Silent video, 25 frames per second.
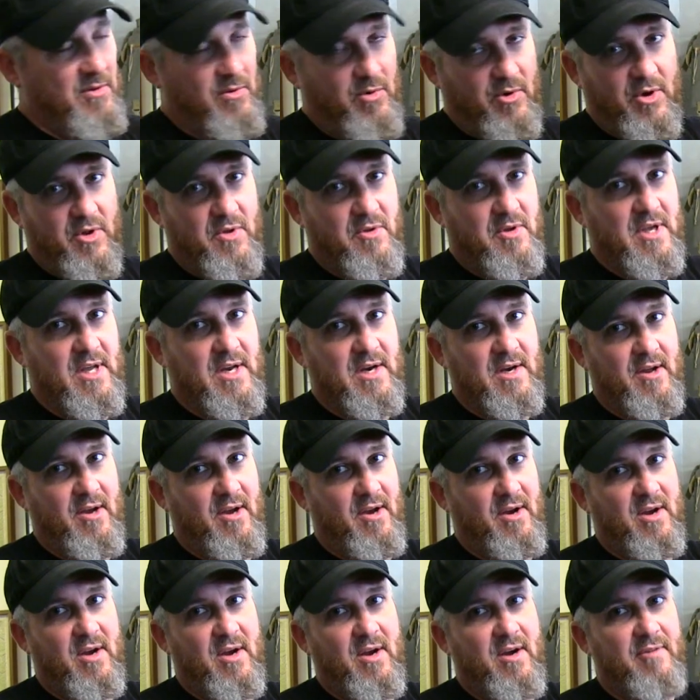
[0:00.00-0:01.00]
Or you can get a
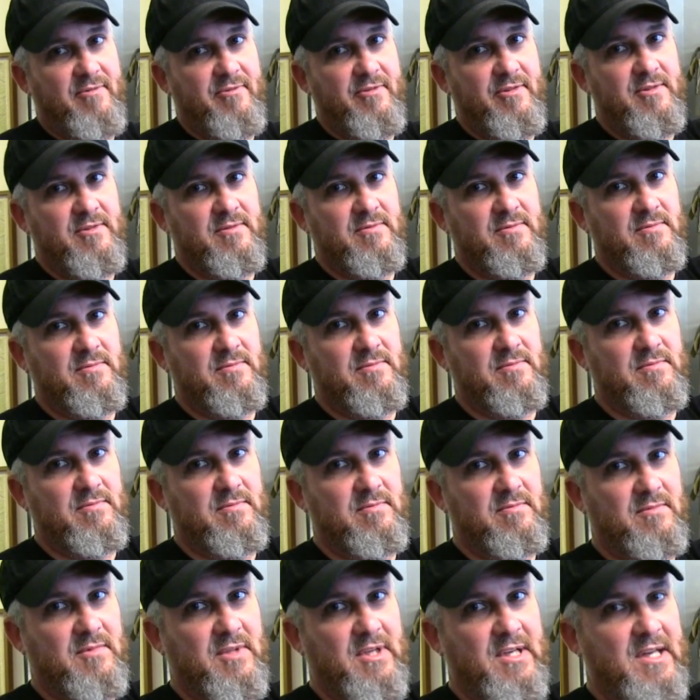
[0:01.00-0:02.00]
knockoff.
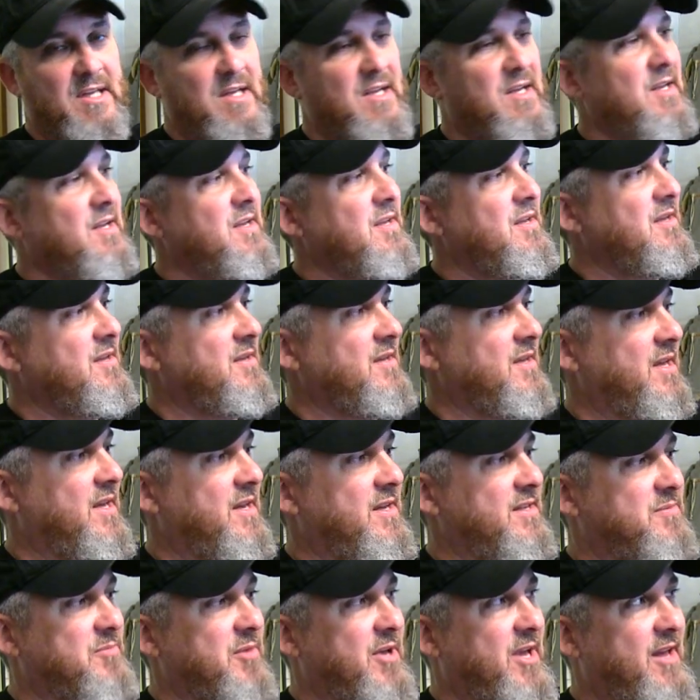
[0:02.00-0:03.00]

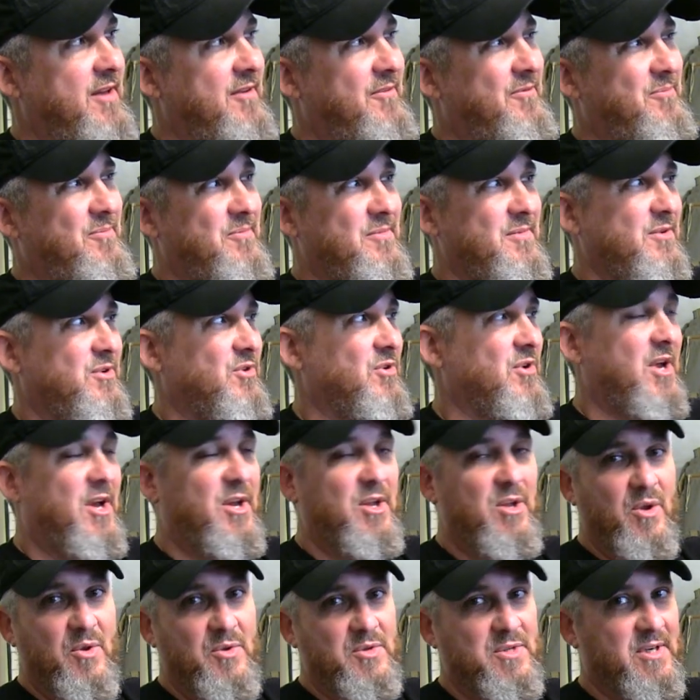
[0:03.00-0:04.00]
And if you're
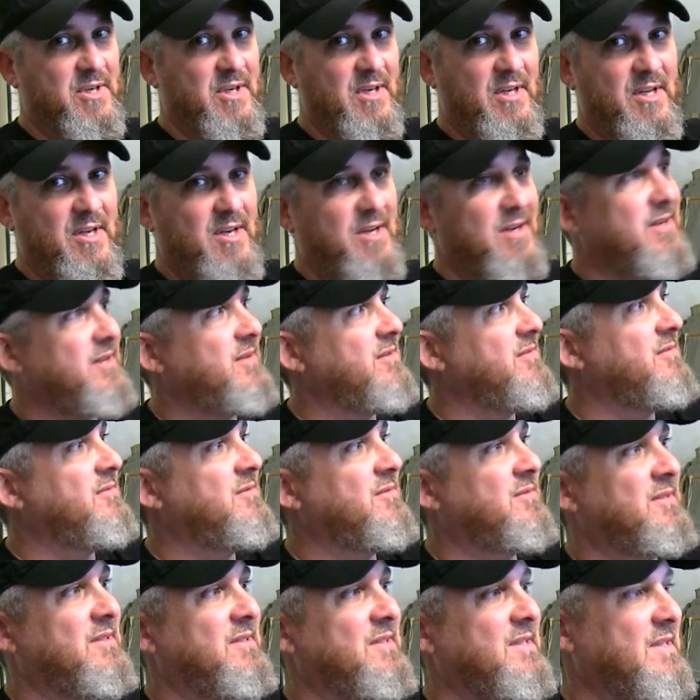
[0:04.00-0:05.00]
not using it a lot,
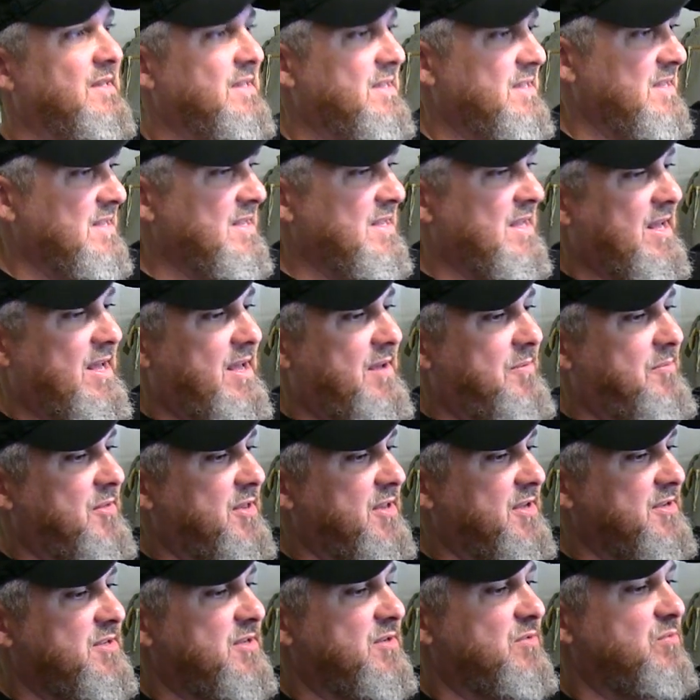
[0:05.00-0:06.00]
I mean,
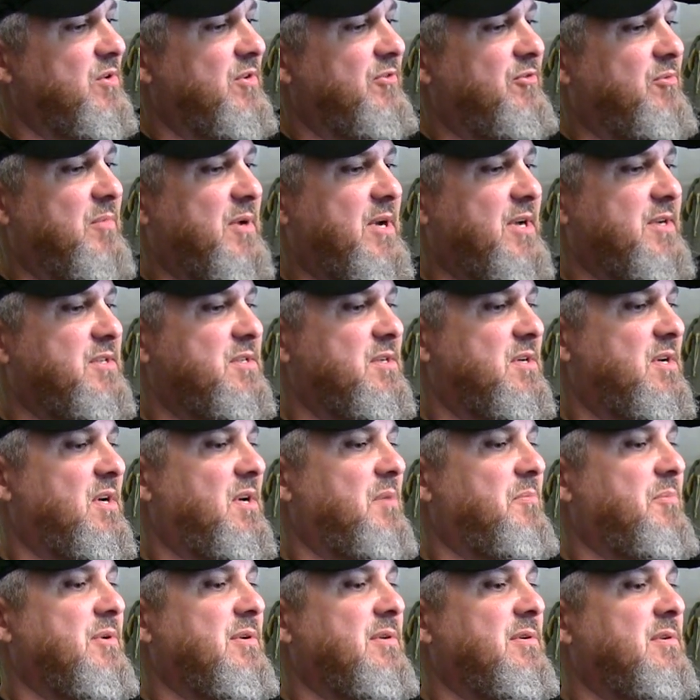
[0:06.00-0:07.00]
this is one from my
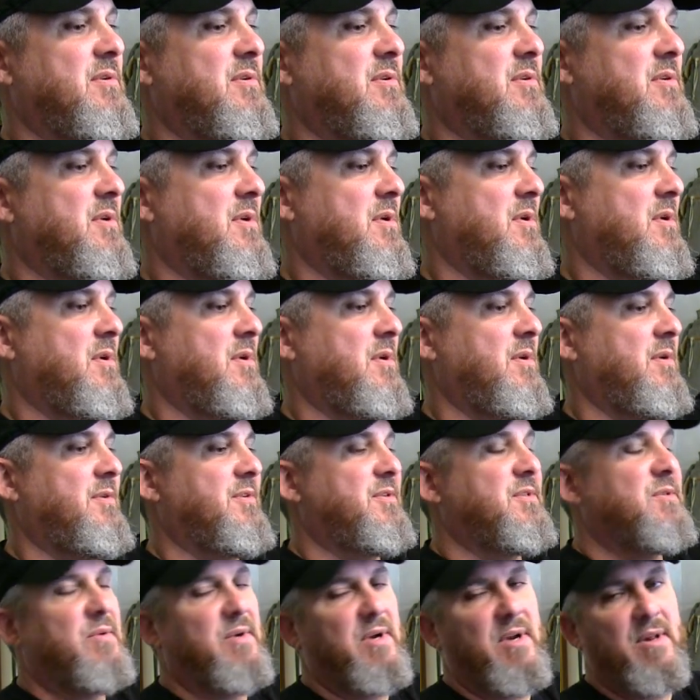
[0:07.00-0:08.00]
shop.
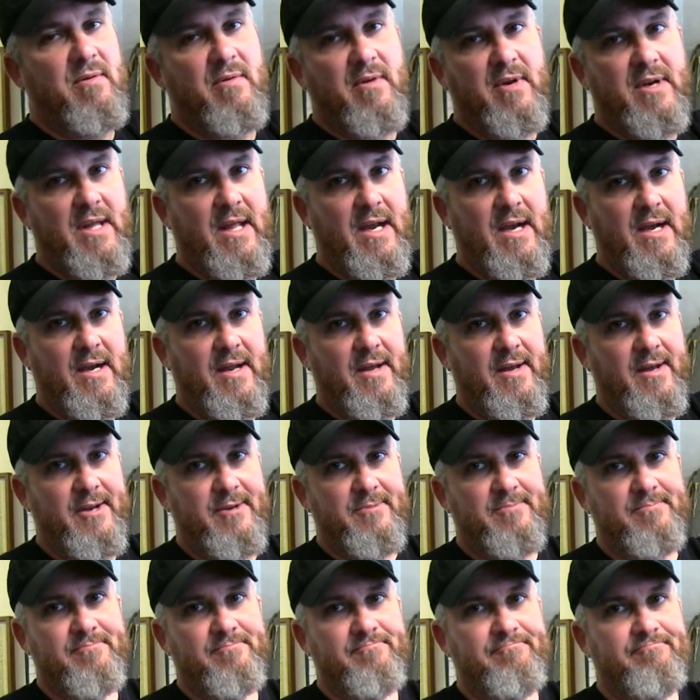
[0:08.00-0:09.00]
It's 99
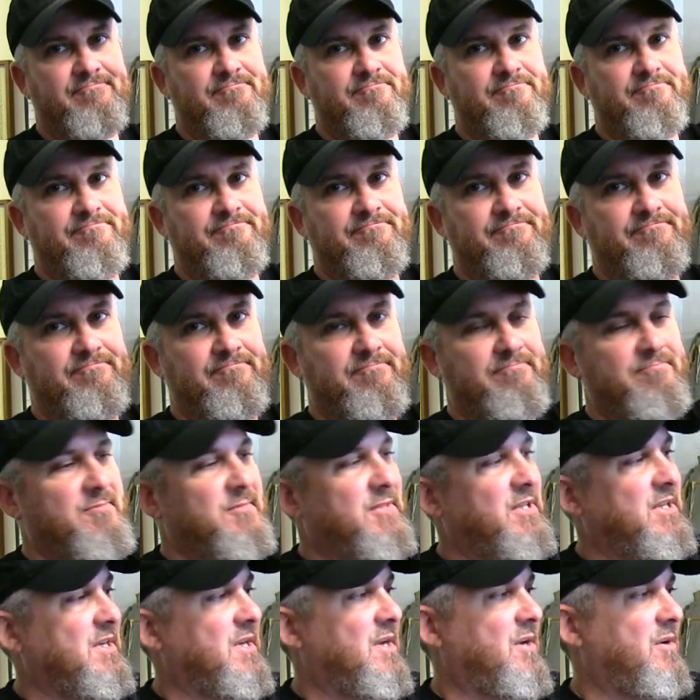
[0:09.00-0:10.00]

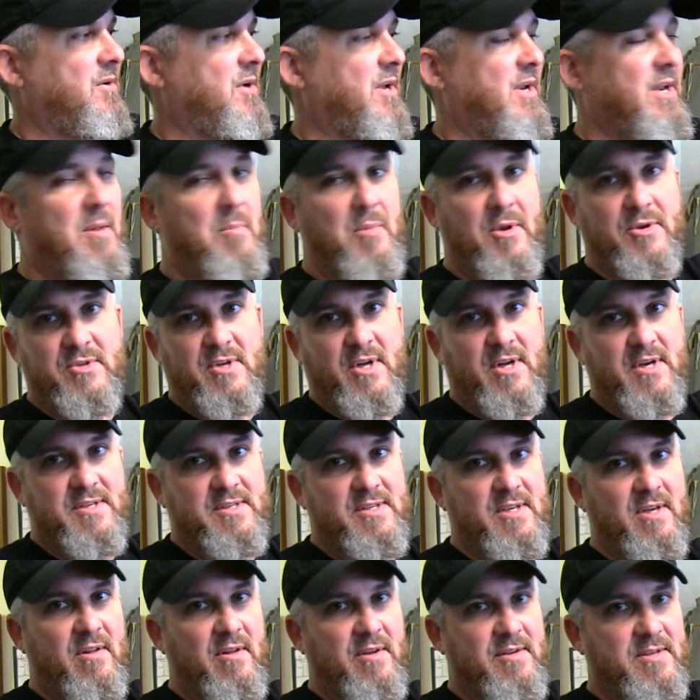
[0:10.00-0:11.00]
you know, and I'm not trying to
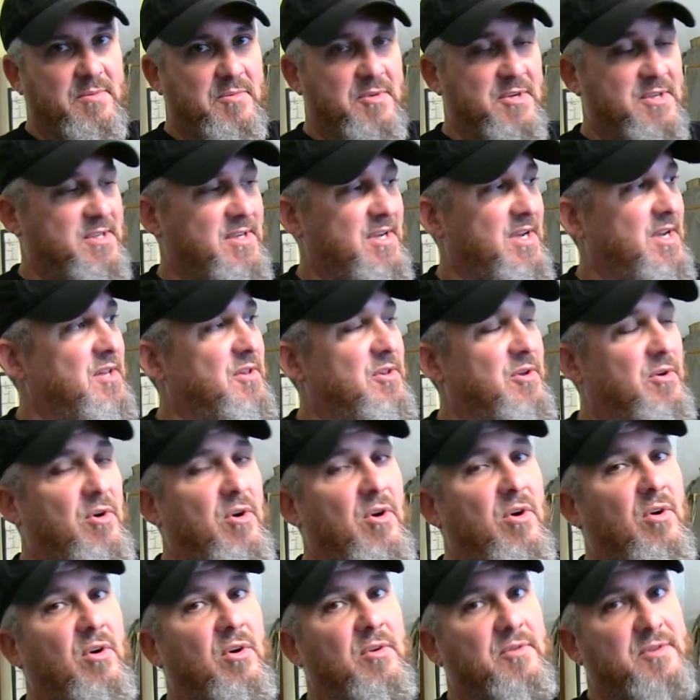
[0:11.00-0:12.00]
sell this, I'm just saying there
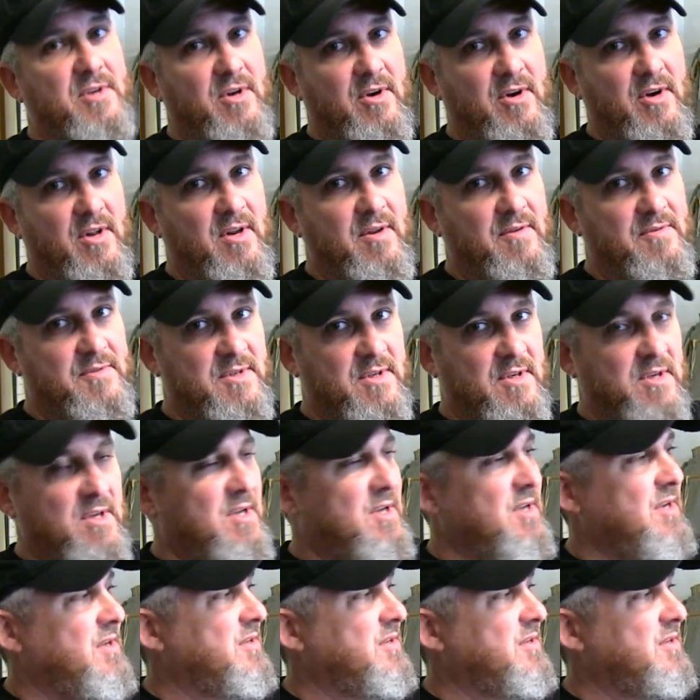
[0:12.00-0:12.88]
are alternatives.